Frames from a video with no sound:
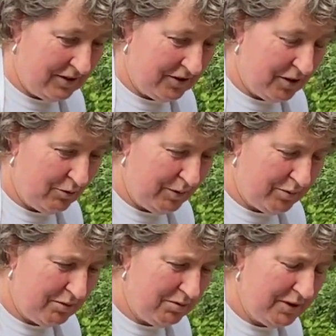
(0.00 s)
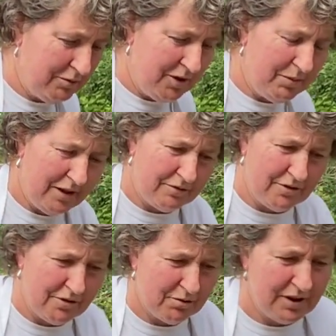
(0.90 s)
so we probably want about
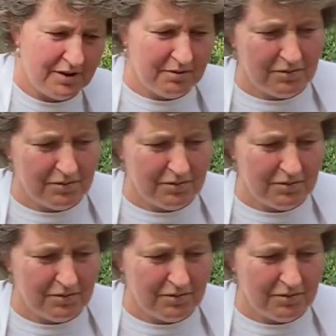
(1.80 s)
20